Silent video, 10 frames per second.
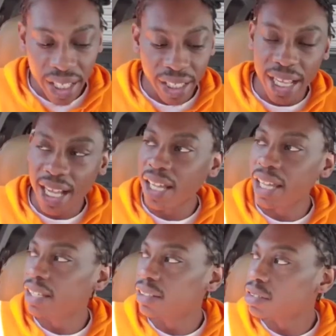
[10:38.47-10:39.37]
And God
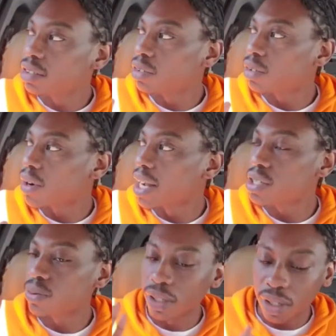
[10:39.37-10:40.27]
and
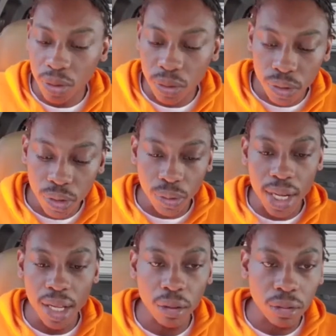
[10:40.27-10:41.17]
Christ would go
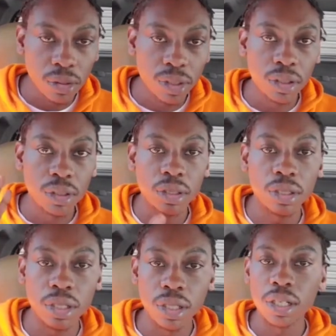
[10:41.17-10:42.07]
throughout
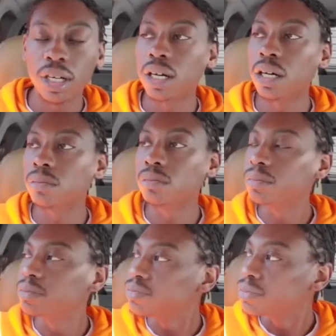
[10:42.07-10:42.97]
the
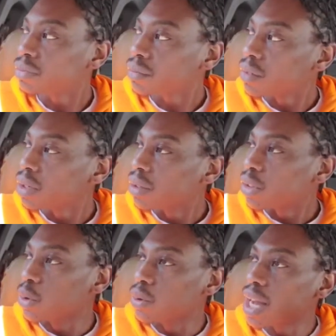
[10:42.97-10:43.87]

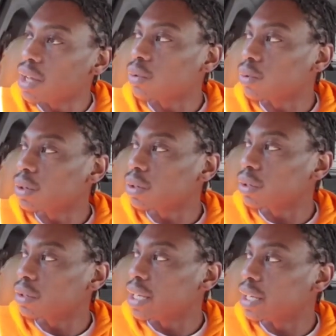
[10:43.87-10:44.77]

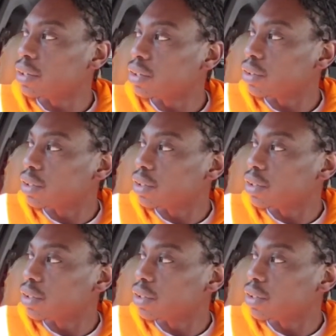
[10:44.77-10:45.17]
world and